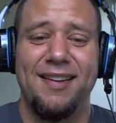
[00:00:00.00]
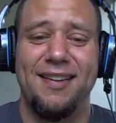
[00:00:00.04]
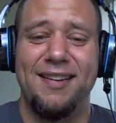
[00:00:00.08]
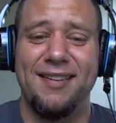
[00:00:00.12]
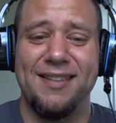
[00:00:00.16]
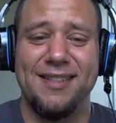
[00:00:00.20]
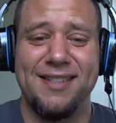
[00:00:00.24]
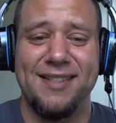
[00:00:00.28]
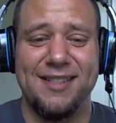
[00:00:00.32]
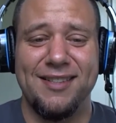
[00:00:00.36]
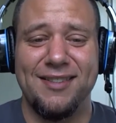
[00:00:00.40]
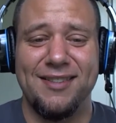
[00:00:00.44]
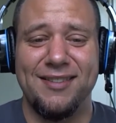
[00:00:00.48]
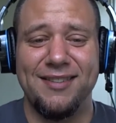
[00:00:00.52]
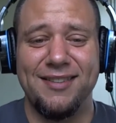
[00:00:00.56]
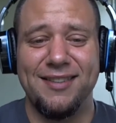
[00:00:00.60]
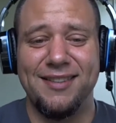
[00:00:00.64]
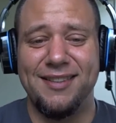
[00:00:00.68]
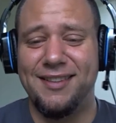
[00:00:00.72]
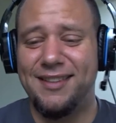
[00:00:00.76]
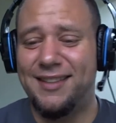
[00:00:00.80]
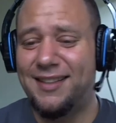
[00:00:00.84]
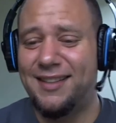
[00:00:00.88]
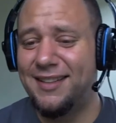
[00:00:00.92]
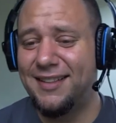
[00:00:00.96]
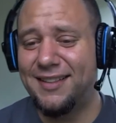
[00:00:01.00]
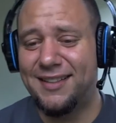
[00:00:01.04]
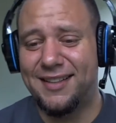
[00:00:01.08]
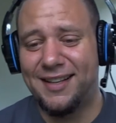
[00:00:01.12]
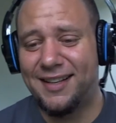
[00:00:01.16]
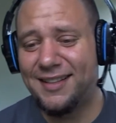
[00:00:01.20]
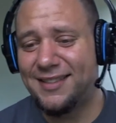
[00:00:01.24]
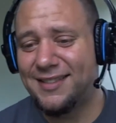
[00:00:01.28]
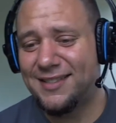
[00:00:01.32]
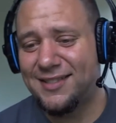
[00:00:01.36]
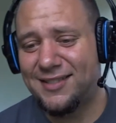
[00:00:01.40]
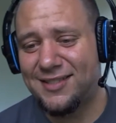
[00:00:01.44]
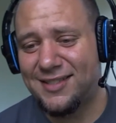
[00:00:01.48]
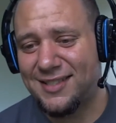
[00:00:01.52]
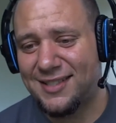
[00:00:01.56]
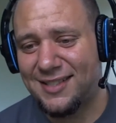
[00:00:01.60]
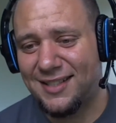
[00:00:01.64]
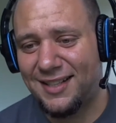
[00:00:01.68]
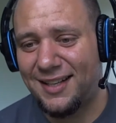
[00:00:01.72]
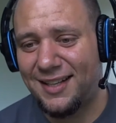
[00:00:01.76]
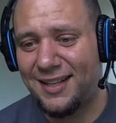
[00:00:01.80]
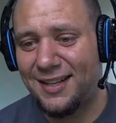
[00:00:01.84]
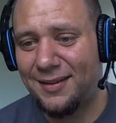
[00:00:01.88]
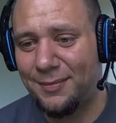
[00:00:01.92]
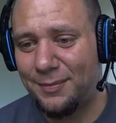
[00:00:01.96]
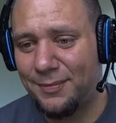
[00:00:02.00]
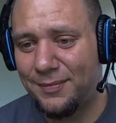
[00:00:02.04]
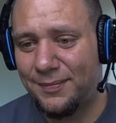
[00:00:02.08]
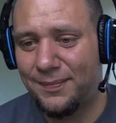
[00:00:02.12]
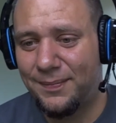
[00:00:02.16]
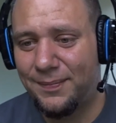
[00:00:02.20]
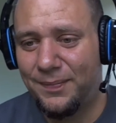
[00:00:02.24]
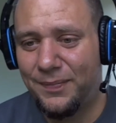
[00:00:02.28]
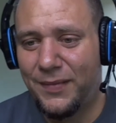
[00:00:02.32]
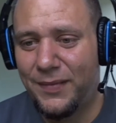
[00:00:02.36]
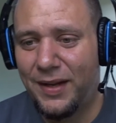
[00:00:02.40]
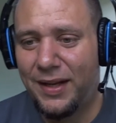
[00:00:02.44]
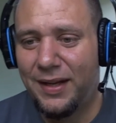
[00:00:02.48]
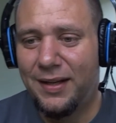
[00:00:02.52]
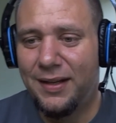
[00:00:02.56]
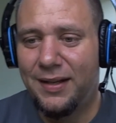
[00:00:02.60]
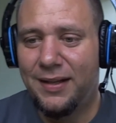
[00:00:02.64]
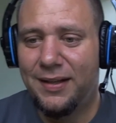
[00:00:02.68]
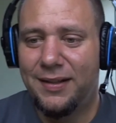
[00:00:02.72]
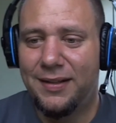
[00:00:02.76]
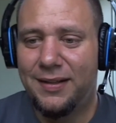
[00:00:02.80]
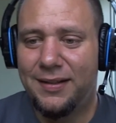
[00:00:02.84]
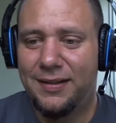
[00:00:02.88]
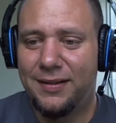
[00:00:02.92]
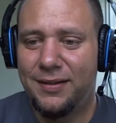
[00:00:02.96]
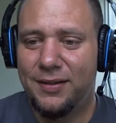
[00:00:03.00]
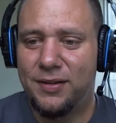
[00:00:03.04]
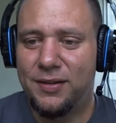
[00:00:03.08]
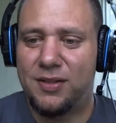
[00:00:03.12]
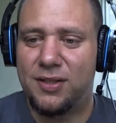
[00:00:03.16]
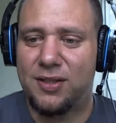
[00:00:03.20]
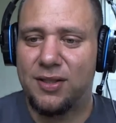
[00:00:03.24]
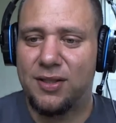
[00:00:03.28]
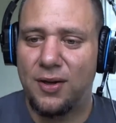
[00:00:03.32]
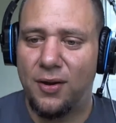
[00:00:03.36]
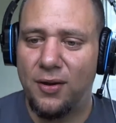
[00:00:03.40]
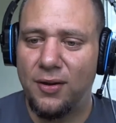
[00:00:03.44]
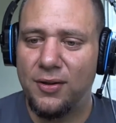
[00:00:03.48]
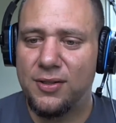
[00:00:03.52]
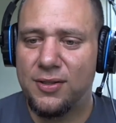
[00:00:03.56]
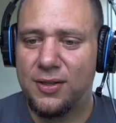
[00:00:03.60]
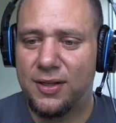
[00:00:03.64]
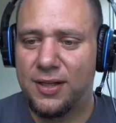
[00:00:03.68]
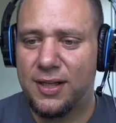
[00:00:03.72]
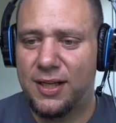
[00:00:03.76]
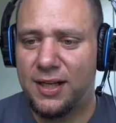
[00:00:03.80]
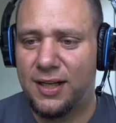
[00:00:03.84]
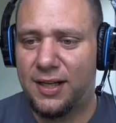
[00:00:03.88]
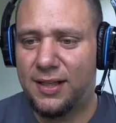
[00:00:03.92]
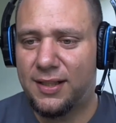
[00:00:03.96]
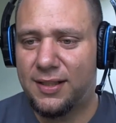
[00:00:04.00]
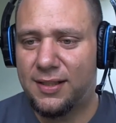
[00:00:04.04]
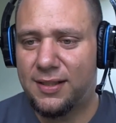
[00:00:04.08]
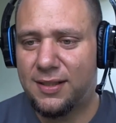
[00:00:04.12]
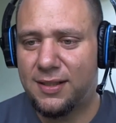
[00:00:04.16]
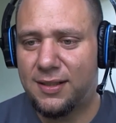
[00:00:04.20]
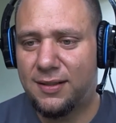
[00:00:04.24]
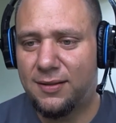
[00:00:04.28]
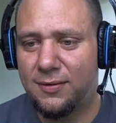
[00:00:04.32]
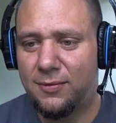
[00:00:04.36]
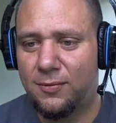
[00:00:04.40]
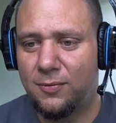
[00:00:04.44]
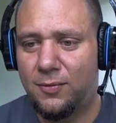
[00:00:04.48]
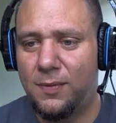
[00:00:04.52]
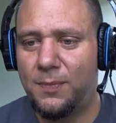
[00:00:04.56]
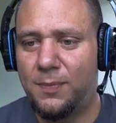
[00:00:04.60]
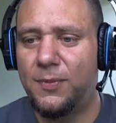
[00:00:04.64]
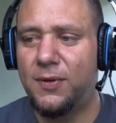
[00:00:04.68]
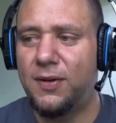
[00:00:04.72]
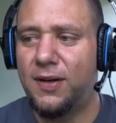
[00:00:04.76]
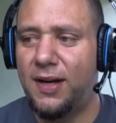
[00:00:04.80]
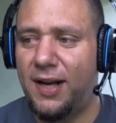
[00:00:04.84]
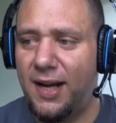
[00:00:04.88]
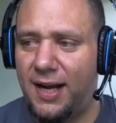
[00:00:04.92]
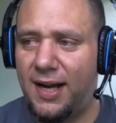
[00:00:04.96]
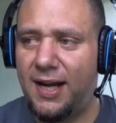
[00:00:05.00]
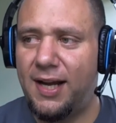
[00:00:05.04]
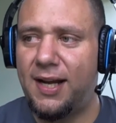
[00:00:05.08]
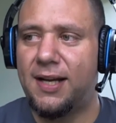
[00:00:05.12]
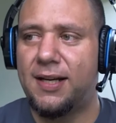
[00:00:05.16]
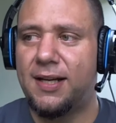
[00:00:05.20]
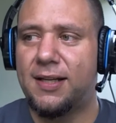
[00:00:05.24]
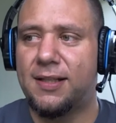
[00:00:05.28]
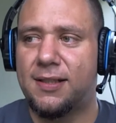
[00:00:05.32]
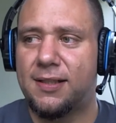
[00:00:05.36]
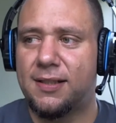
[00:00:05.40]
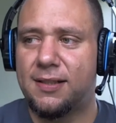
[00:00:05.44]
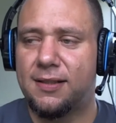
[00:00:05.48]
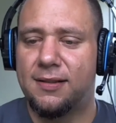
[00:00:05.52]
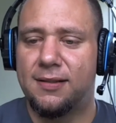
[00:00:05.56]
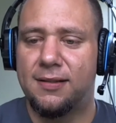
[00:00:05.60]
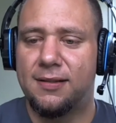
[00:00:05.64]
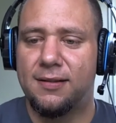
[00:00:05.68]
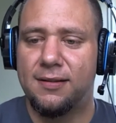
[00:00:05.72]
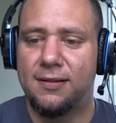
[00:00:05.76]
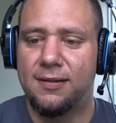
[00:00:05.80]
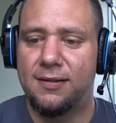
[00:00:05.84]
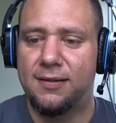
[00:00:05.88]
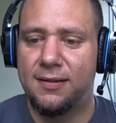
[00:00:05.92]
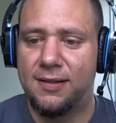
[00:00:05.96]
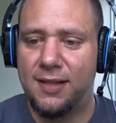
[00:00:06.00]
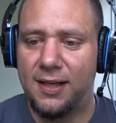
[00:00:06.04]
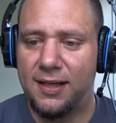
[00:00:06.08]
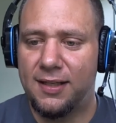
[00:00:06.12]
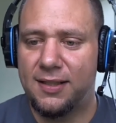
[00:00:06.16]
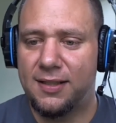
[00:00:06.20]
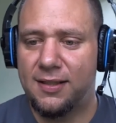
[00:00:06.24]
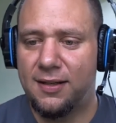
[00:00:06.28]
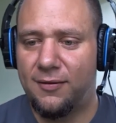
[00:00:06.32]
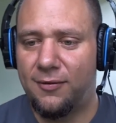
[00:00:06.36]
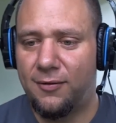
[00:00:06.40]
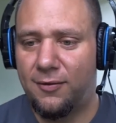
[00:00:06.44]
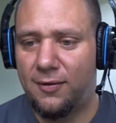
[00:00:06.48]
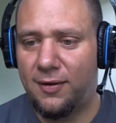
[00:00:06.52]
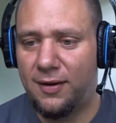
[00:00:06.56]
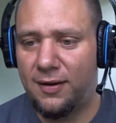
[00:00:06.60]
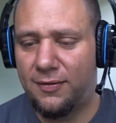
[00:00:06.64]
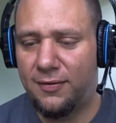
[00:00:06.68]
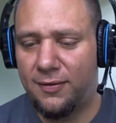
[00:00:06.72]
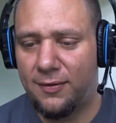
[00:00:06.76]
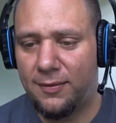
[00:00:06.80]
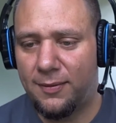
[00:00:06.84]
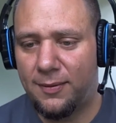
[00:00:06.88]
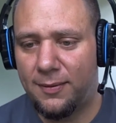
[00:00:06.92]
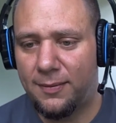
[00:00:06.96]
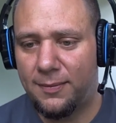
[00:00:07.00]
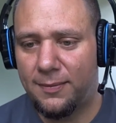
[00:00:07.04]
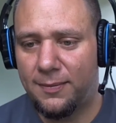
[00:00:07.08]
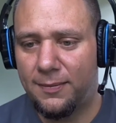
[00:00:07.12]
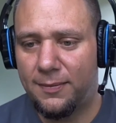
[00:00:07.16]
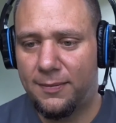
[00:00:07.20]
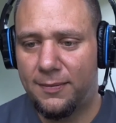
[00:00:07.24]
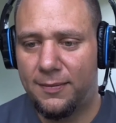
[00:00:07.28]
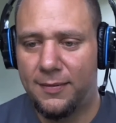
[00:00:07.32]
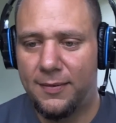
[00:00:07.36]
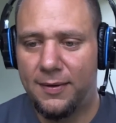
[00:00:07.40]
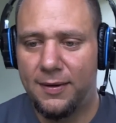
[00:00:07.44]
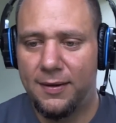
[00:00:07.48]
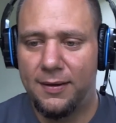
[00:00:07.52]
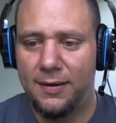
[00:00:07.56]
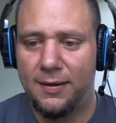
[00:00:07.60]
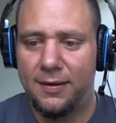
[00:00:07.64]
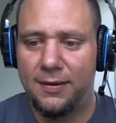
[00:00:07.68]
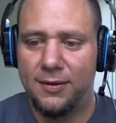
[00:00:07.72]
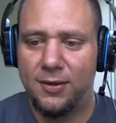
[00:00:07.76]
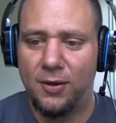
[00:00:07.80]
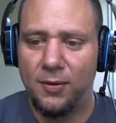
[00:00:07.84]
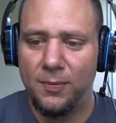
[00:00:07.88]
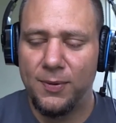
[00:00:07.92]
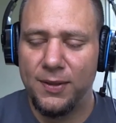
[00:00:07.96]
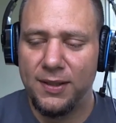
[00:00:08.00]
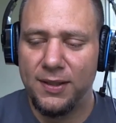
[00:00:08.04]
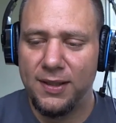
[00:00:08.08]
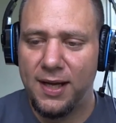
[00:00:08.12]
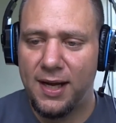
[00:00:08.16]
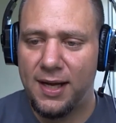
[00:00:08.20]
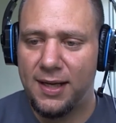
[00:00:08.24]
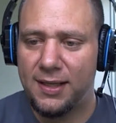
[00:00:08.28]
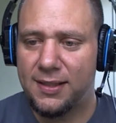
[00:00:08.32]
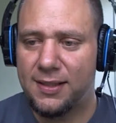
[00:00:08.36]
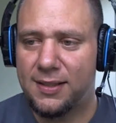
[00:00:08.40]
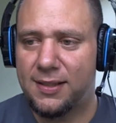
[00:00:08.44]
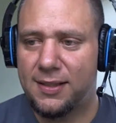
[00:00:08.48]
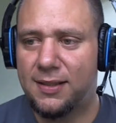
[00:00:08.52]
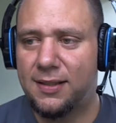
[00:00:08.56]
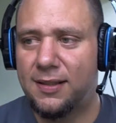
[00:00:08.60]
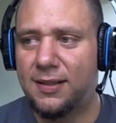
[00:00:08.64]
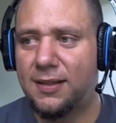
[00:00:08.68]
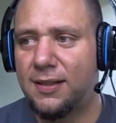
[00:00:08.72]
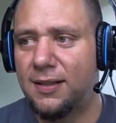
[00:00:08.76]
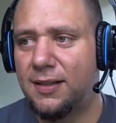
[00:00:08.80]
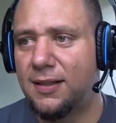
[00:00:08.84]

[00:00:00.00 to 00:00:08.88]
They're so like kids are just lame. It scolds your kids, whoop their ass, take stuff away from them. Don't be nice